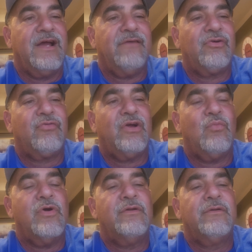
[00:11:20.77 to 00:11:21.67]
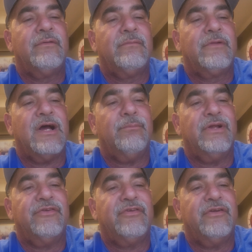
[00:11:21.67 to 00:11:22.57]
Have a great one. God
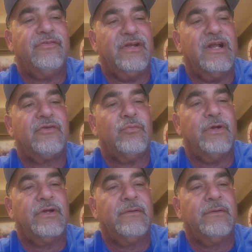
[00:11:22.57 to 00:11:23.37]
bless you. See you next week.